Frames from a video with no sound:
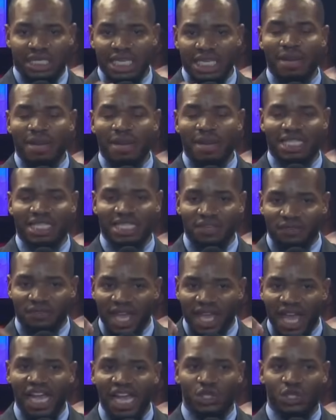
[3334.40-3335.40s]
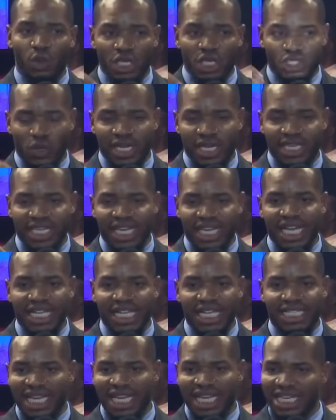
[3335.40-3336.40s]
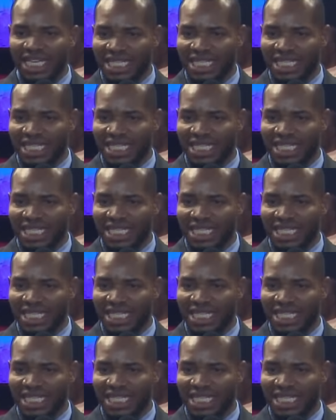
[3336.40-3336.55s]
it seemed as if age was going against